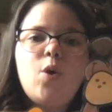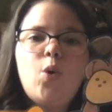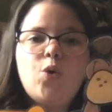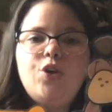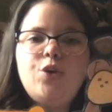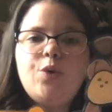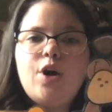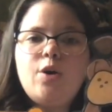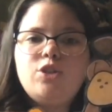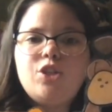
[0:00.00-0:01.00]
or you
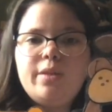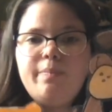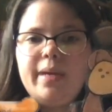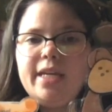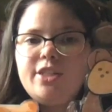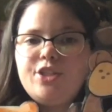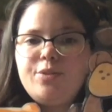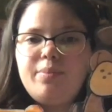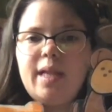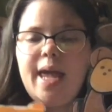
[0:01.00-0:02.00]
go to the beach
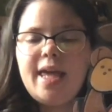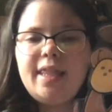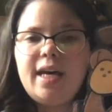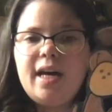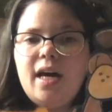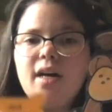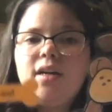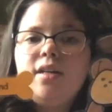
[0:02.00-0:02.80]
to play in the